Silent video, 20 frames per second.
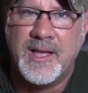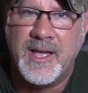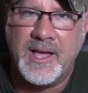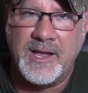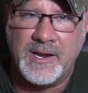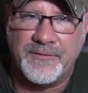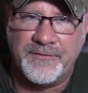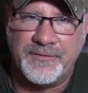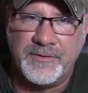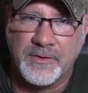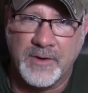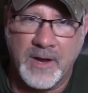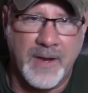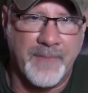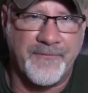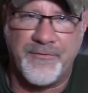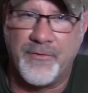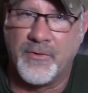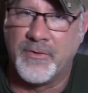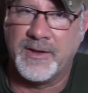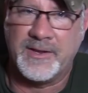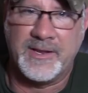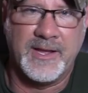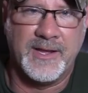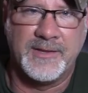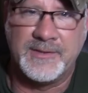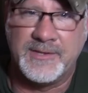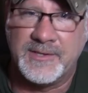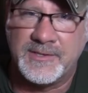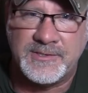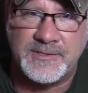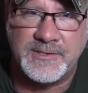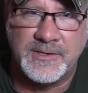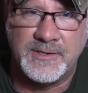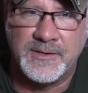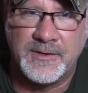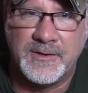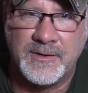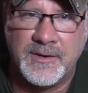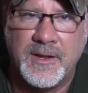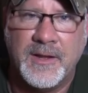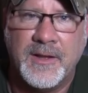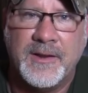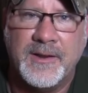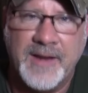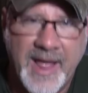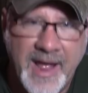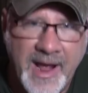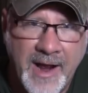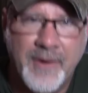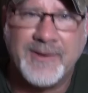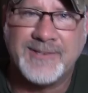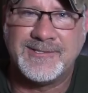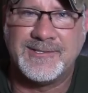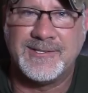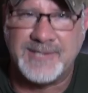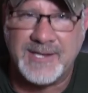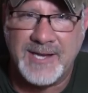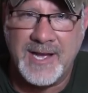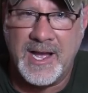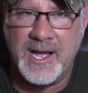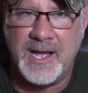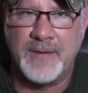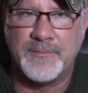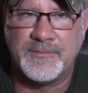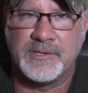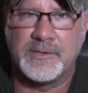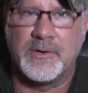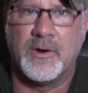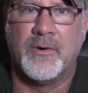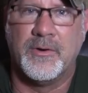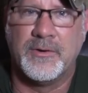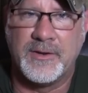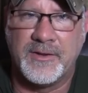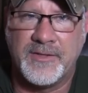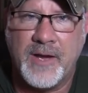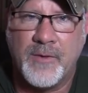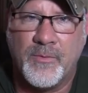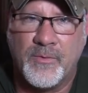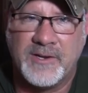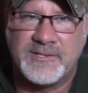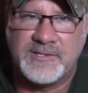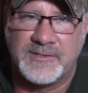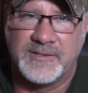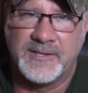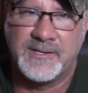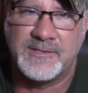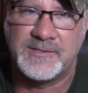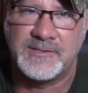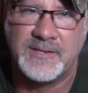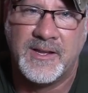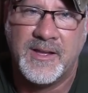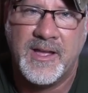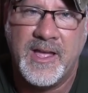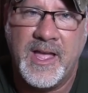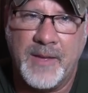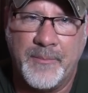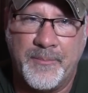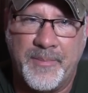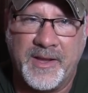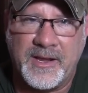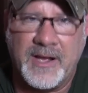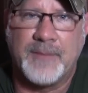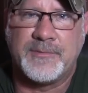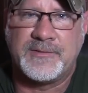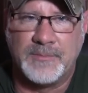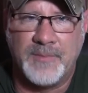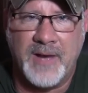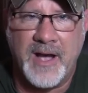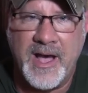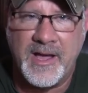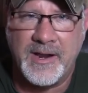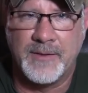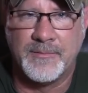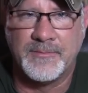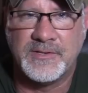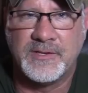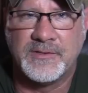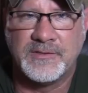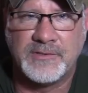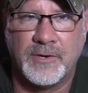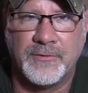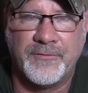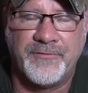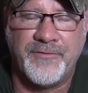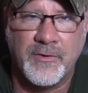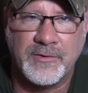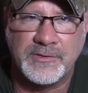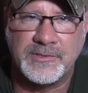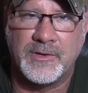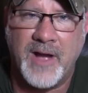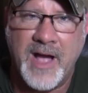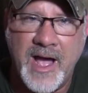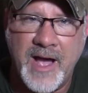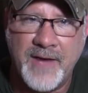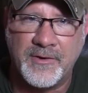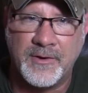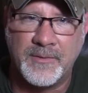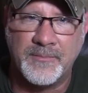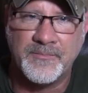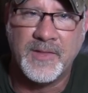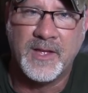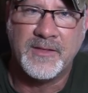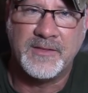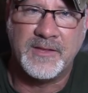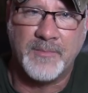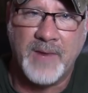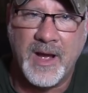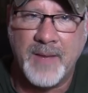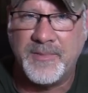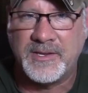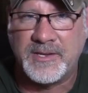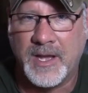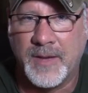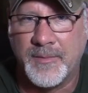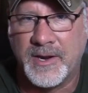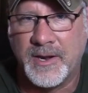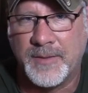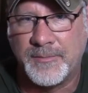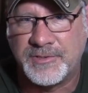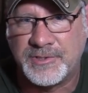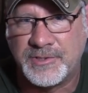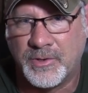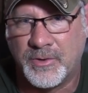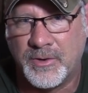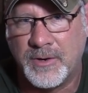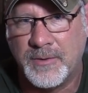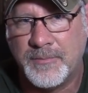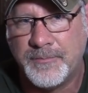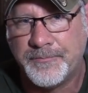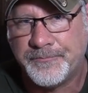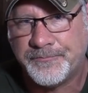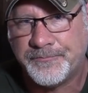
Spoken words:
And if you're up for it again this year, now is the time to go onto that wish list and pick up some items so folks will have them that might be coming up short.